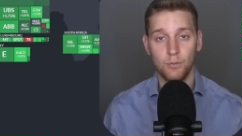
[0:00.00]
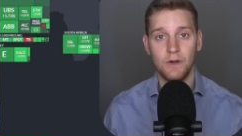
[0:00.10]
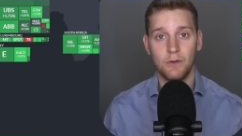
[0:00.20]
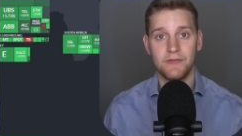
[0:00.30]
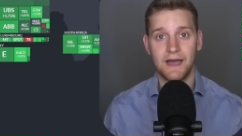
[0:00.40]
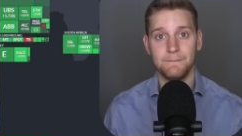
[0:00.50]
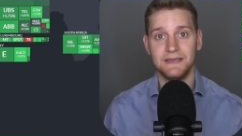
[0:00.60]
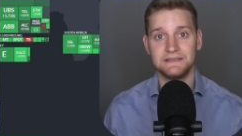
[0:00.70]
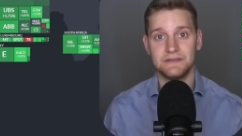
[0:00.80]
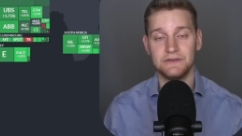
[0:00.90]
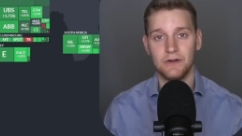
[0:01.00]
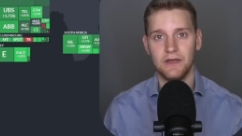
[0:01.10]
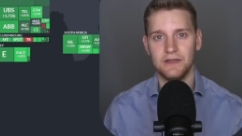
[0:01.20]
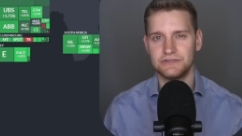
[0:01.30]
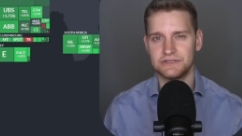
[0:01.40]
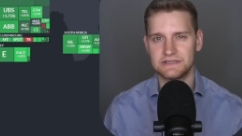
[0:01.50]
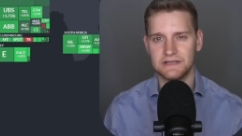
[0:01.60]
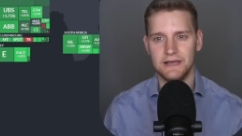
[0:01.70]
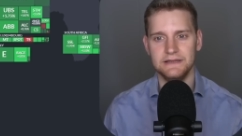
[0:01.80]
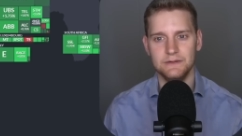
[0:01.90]
well, that makes the dollar just
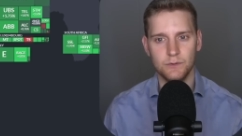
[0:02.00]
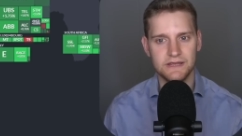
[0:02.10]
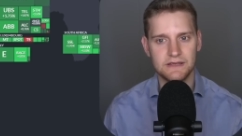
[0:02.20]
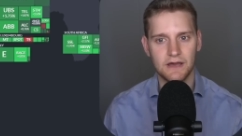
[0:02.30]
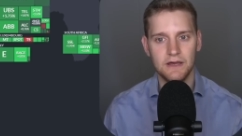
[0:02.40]
slightly weaker.